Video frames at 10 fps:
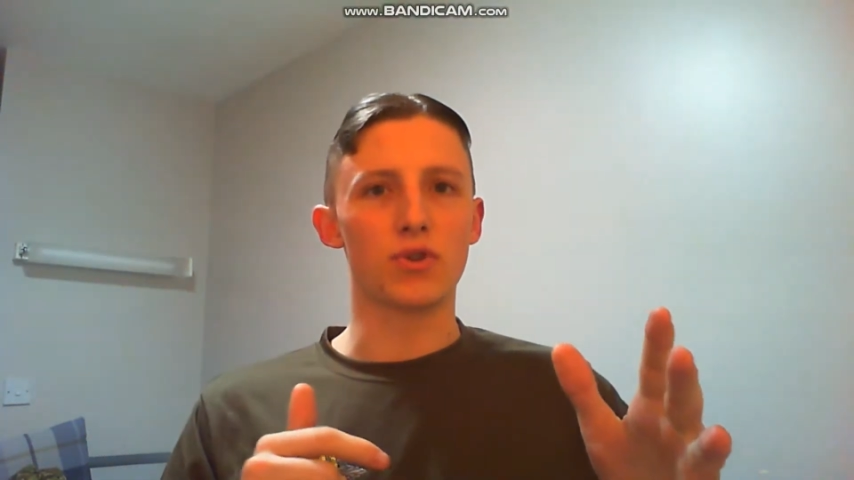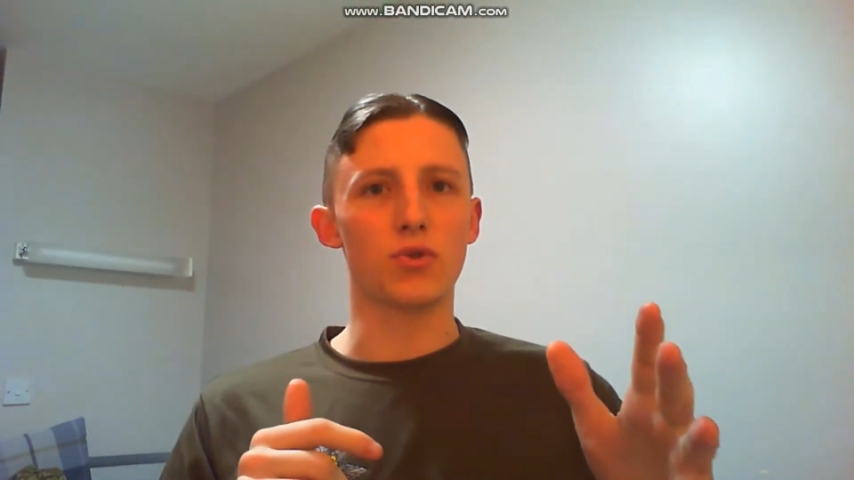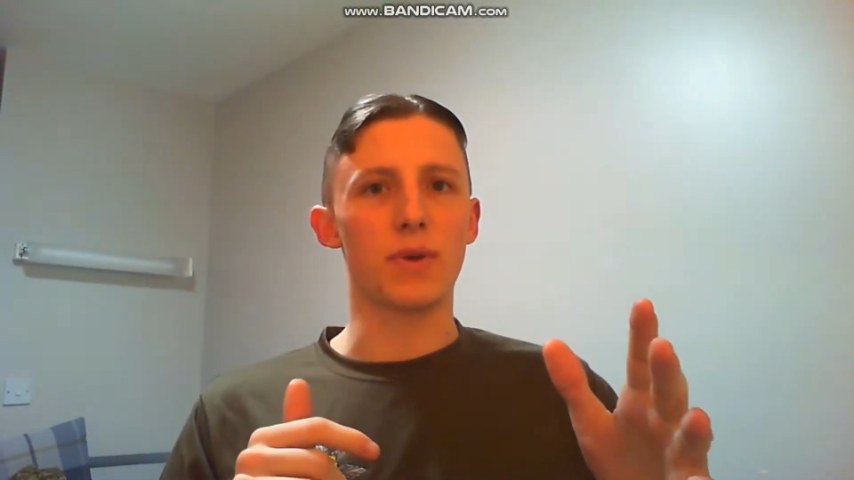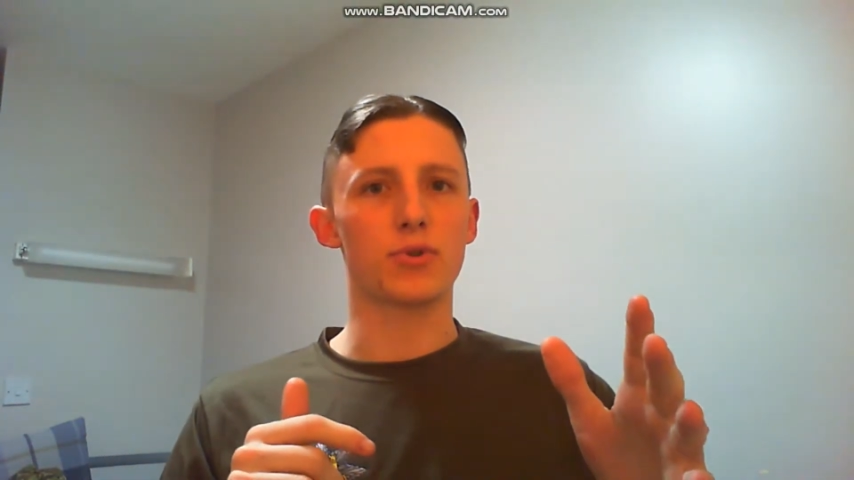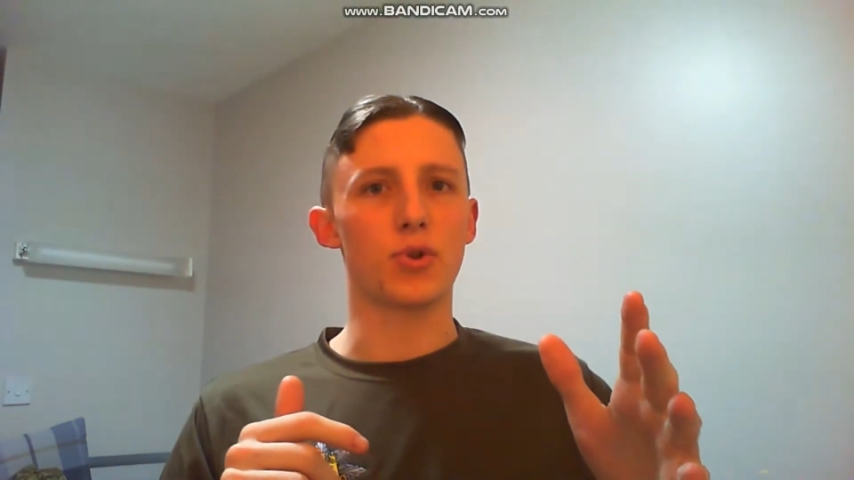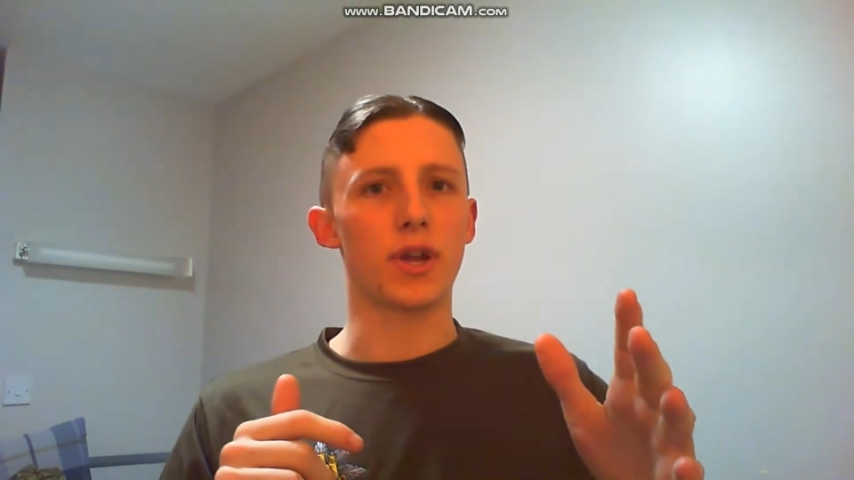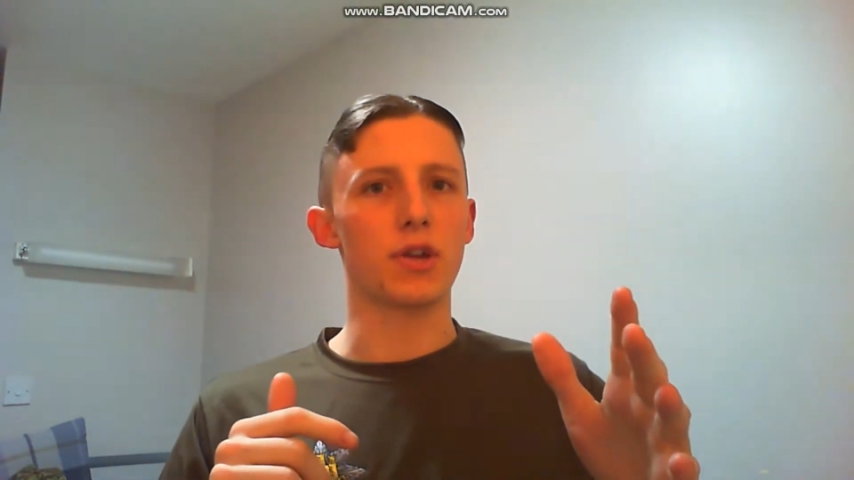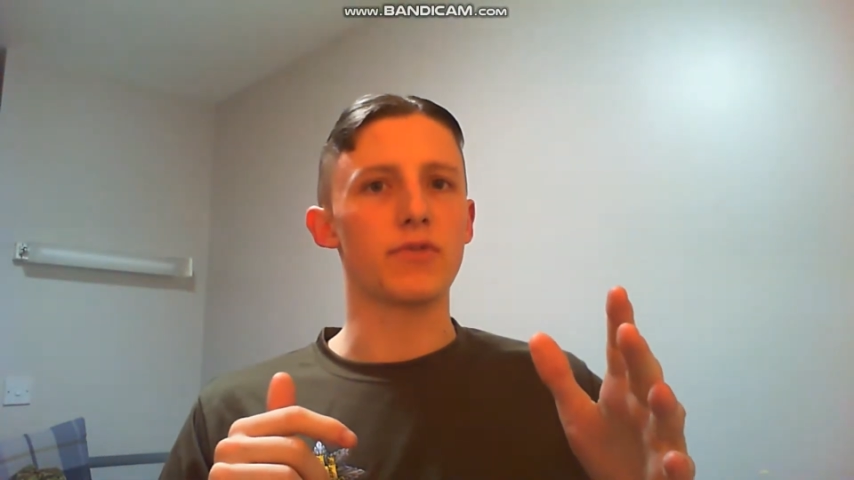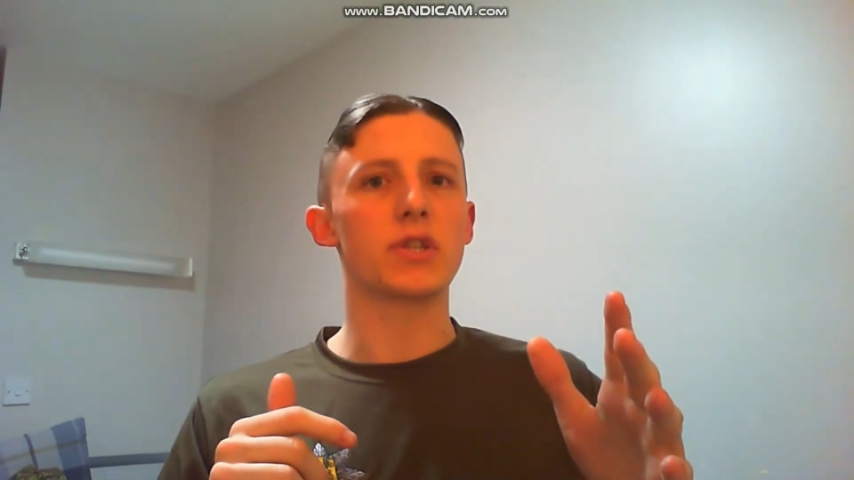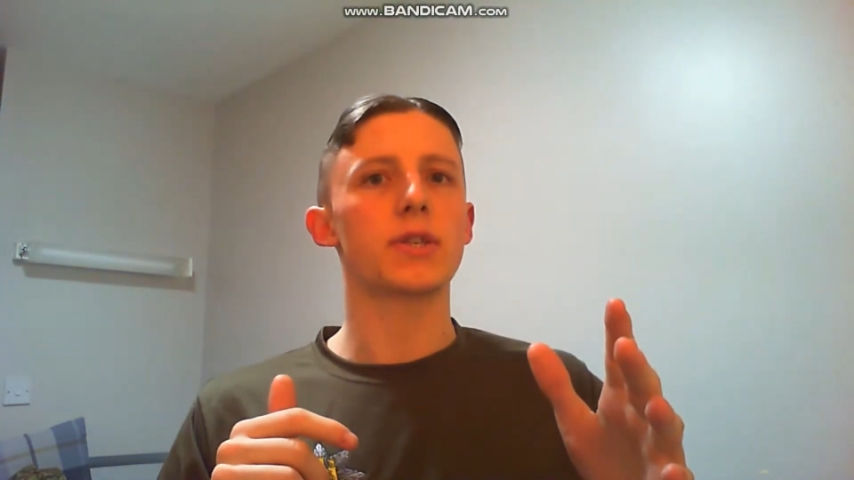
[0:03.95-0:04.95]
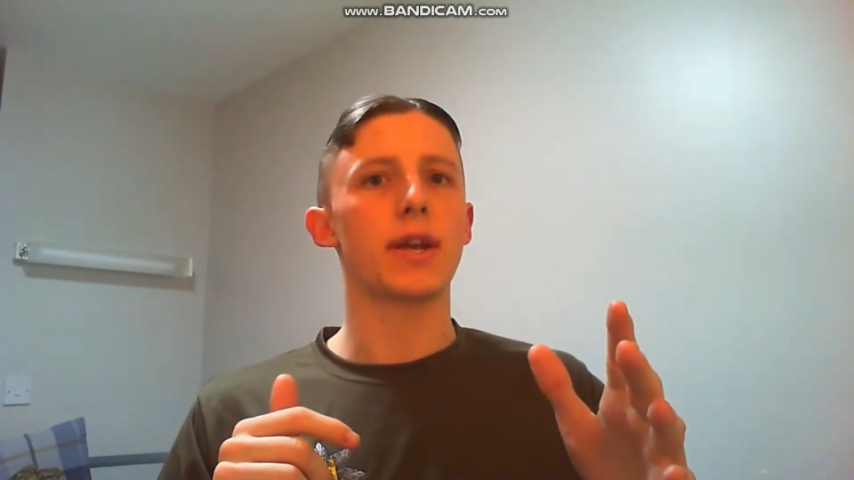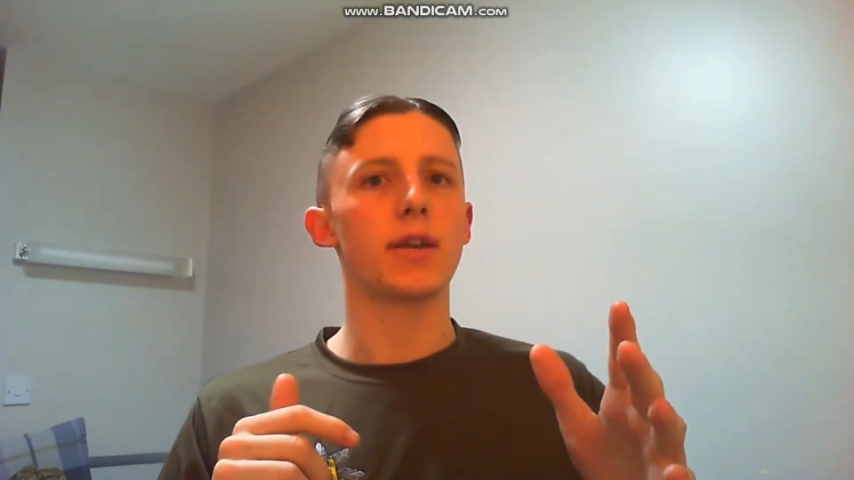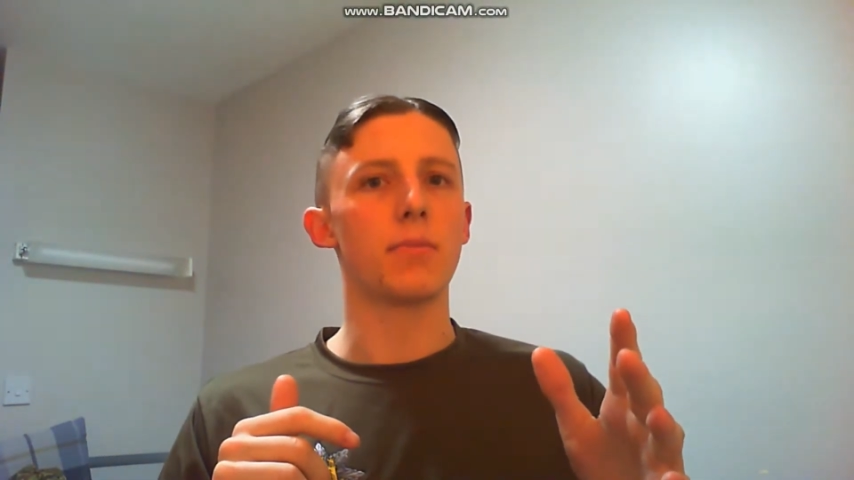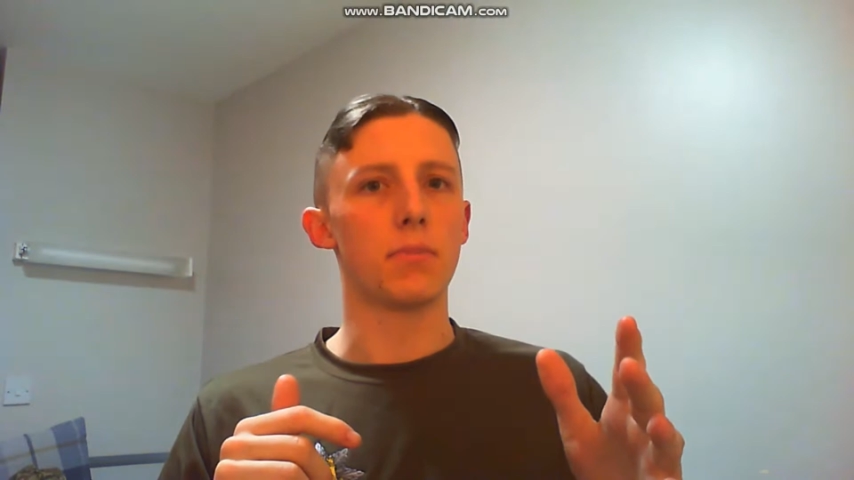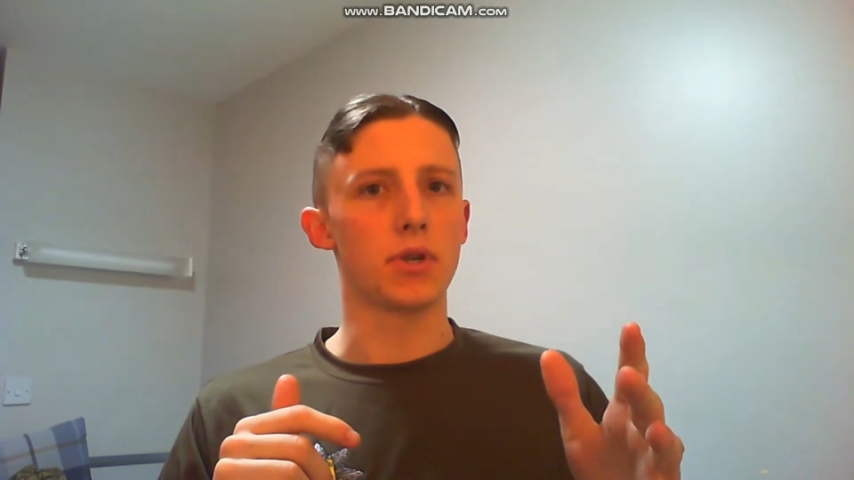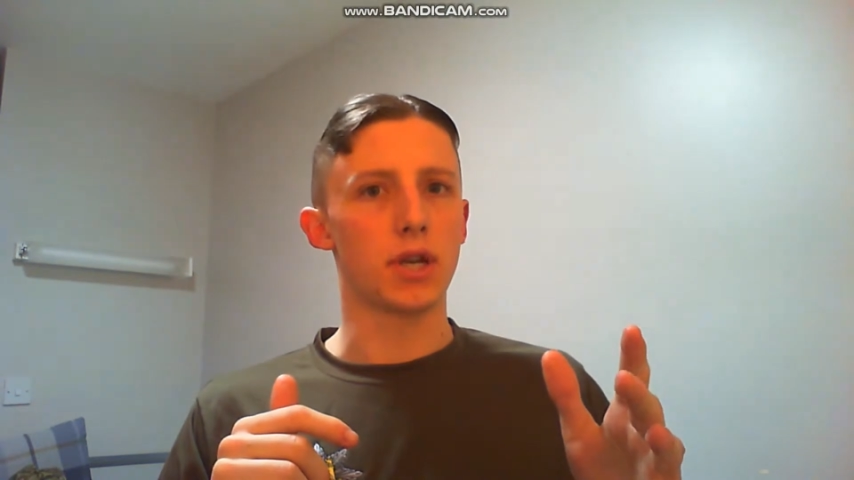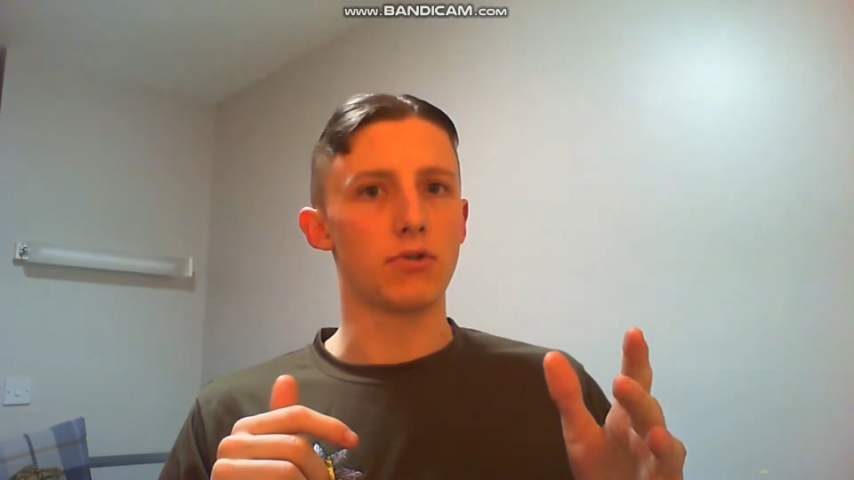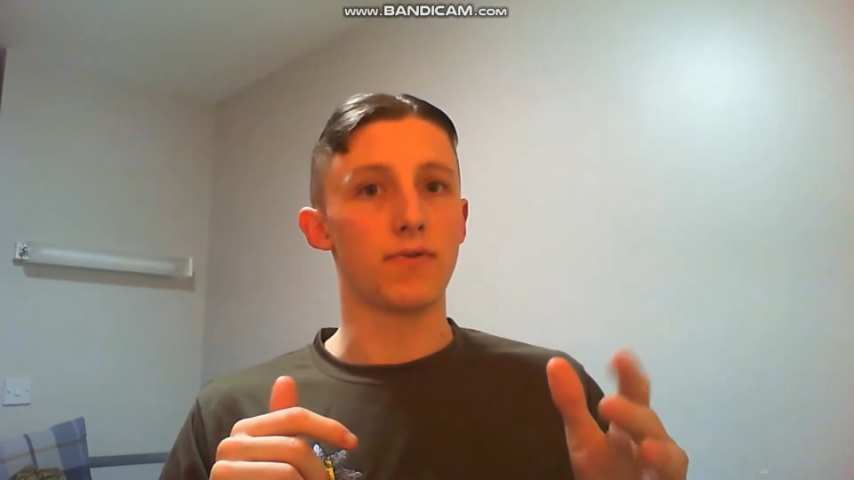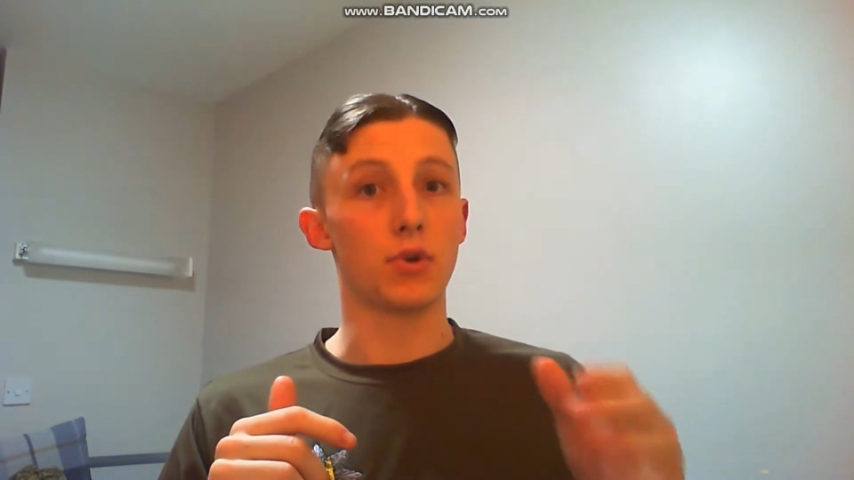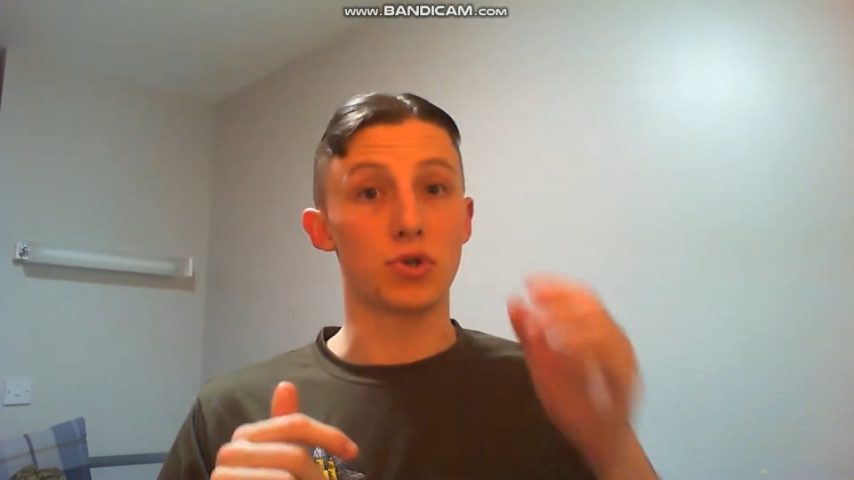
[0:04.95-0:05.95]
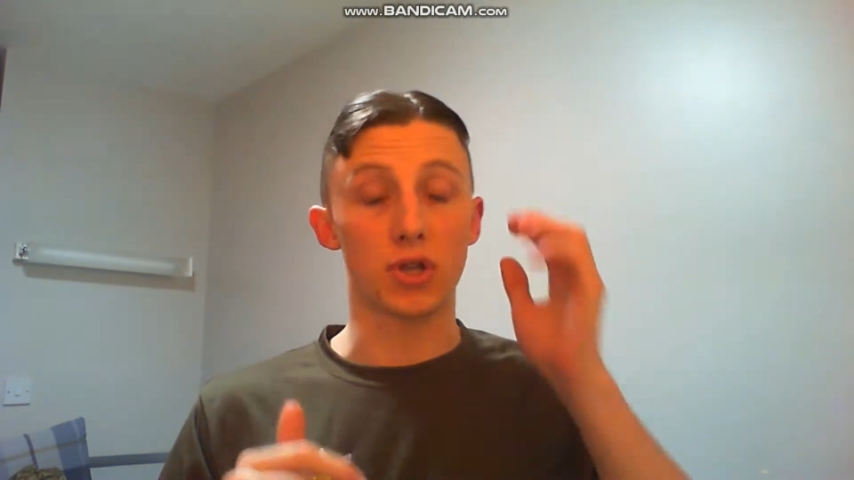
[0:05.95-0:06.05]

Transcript: to episode 8 of Insane Mundane Reviews.